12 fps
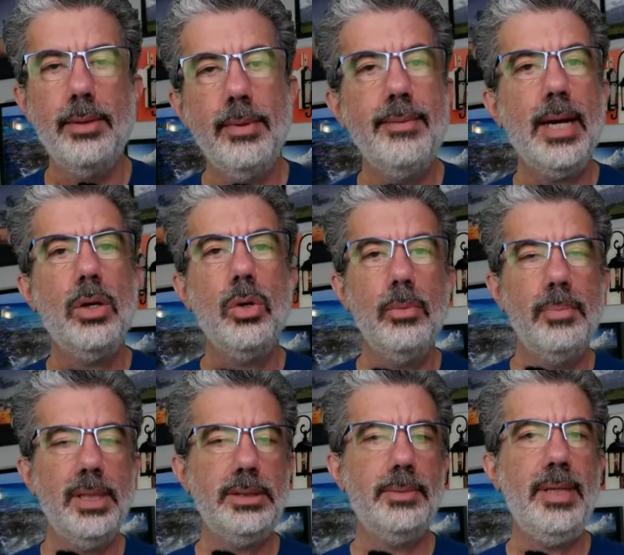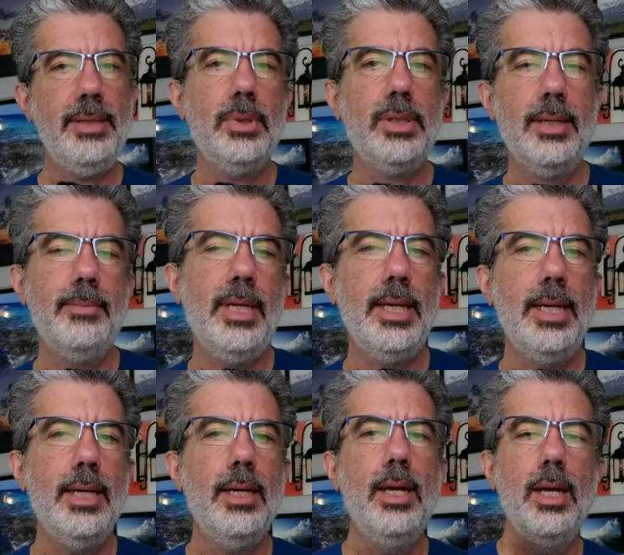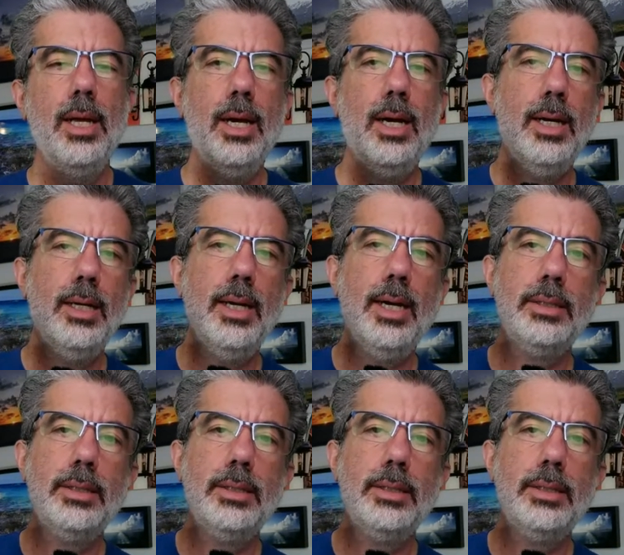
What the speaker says: we've got a whole bunch of people coming in on